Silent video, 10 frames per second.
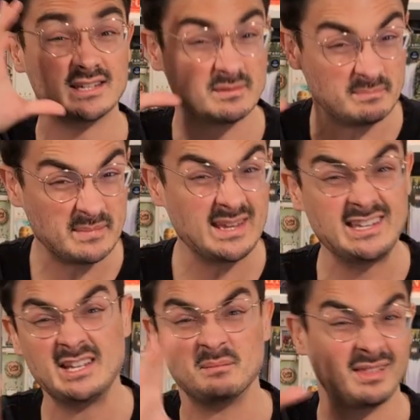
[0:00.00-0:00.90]
to
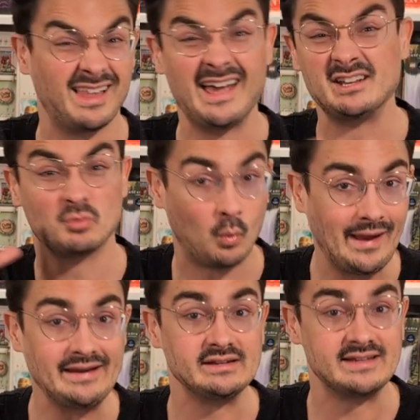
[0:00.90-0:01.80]
medium
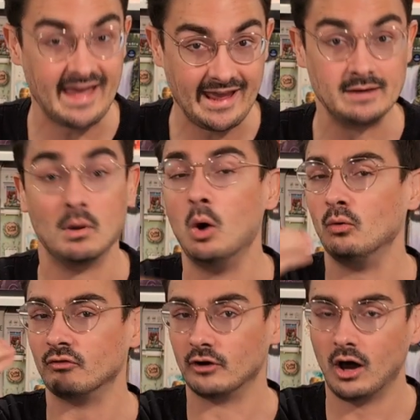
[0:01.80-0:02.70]
lightweight game
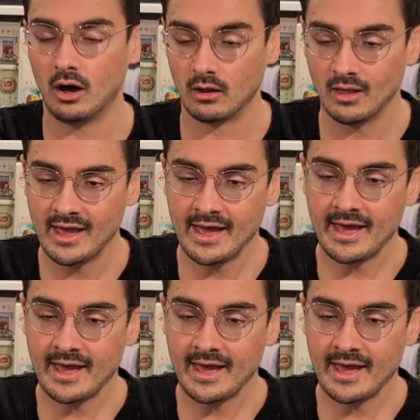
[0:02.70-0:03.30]
overall.